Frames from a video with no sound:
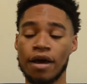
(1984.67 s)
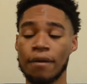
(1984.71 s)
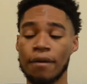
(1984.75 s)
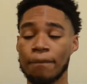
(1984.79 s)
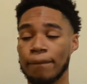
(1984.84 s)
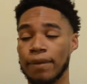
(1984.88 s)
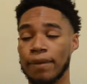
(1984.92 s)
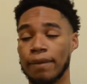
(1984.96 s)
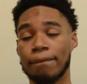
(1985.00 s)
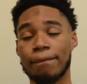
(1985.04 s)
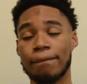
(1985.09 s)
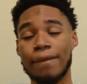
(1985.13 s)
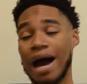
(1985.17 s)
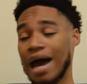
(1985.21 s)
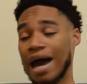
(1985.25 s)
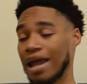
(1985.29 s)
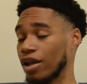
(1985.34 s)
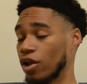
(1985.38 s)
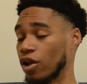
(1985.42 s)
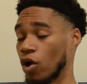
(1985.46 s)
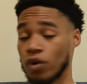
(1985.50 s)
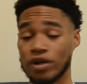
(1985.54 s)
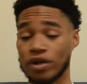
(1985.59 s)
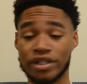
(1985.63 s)
But my
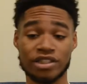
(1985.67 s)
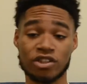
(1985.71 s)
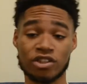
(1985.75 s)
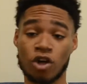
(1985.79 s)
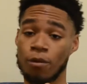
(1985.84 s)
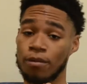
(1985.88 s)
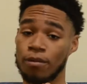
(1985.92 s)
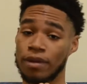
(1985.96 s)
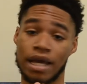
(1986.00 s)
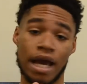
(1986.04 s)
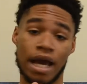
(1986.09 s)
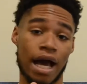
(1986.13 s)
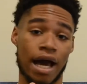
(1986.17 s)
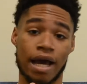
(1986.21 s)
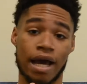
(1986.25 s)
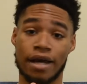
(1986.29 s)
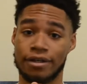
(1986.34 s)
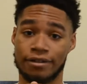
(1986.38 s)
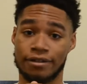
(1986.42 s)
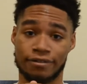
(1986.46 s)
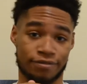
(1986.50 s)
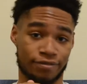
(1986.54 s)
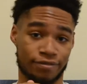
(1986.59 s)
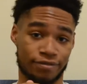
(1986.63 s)
lord, it's going to be high.
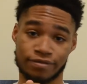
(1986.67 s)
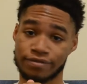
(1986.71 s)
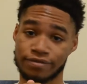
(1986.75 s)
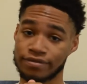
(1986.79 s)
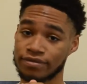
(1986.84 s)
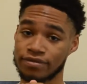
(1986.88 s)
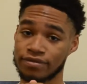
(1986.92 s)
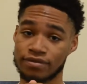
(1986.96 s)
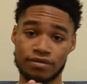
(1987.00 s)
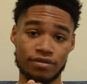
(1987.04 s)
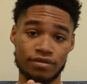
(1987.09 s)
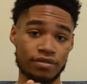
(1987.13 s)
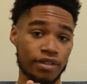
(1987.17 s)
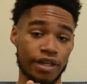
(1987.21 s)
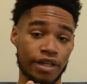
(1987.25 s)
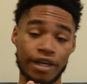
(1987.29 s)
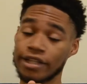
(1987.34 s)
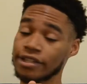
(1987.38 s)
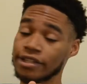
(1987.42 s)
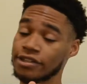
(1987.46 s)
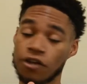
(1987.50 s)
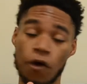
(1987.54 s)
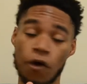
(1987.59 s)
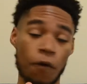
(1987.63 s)

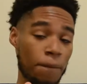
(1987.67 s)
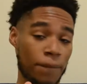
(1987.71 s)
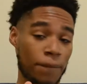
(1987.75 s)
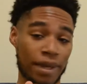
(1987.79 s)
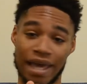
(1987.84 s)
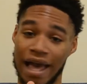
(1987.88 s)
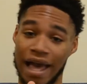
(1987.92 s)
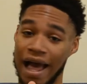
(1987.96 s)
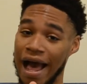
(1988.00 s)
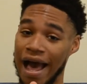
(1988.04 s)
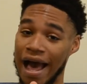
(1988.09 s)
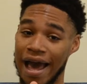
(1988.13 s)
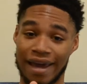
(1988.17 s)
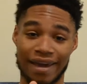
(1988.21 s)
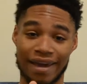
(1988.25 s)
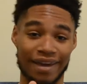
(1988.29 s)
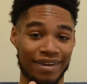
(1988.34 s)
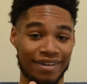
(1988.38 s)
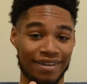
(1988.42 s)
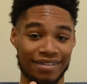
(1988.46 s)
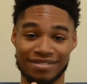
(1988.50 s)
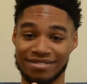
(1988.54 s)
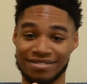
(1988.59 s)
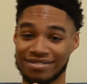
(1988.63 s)
It's going to be high.
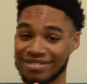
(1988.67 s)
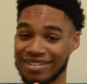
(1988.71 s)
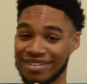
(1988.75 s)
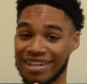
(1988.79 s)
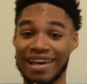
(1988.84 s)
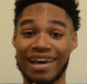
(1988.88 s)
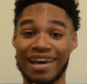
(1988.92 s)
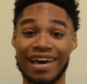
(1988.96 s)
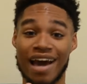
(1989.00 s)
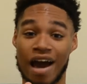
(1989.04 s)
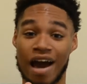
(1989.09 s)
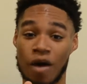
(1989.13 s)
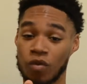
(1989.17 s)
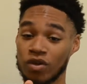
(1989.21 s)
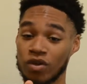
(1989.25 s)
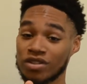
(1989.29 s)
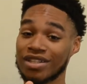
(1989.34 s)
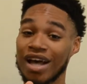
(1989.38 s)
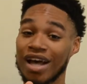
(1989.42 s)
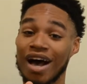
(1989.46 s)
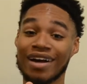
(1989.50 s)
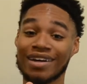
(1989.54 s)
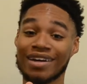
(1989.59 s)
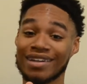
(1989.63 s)
And we're
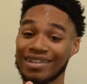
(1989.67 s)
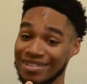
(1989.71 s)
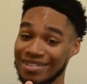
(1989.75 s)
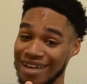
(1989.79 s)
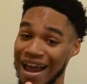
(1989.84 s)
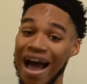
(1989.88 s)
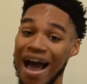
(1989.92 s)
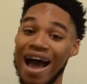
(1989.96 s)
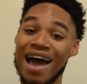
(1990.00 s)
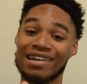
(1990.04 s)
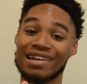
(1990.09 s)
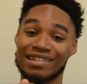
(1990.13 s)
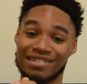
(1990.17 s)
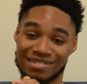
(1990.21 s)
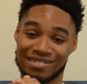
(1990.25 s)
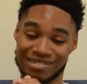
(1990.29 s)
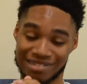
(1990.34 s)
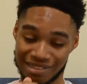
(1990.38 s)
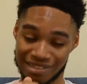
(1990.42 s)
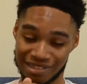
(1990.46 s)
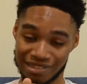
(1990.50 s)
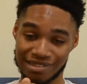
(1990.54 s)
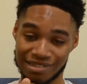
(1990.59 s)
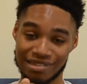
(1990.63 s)
talking
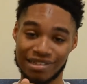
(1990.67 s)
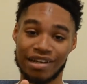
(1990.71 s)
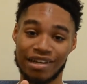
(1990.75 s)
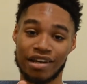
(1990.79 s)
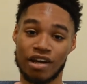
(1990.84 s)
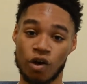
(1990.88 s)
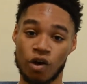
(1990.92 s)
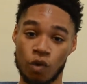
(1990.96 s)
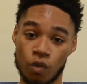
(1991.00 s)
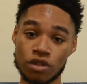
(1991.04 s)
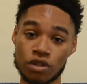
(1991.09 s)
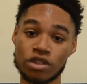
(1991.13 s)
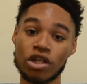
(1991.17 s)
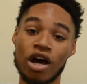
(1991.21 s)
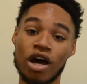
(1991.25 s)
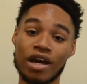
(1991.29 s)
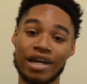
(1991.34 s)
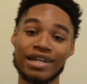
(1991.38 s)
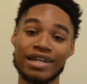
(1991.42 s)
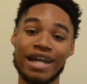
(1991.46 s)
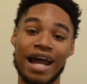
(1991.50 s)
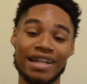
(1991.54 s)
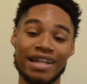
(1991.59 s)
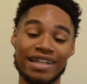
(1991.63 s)
9s. We're
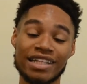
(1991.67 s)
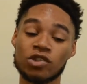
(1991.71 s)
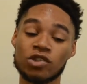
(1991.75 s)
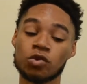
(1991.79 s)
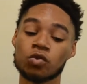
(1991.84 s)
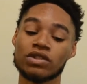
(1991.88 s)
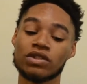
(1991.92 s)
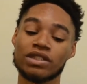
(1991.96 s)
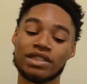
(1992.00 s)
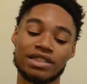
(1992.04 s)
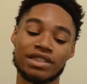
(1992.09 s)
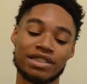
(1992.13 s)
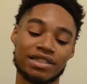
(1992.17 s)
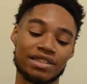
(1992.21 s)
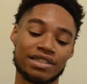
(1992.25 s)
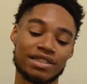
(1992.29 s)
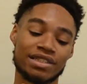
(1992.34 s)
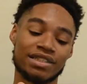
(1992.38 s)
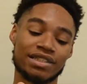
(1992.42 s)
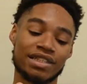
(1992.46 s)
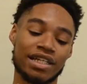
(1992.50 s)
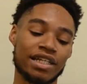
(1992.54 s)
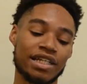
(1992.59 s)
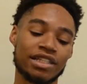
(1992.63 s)
talking,
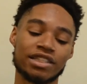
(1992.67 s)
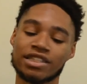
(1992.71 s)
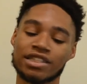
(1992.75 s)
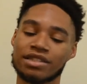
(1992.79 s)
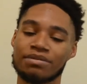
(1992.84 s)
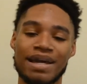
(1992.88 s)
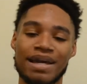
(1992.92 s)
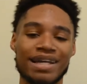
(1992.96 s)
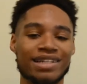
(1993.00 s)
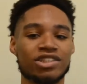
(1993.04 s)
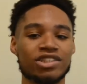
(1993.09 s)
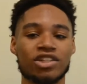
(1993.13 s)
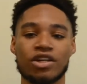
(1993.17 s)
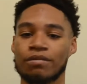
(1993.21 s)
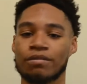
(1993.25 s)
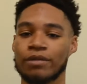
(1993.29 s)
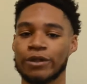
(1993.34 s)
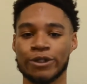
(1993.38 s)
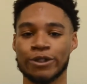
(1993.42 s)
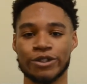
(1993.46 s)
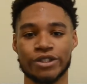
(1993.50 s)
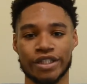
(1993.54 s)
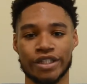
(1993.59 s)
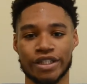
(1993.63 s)
he just makes good
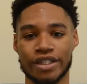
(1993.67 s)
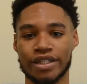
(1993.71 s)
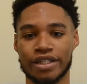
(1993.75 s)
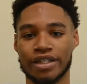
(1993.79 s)
music.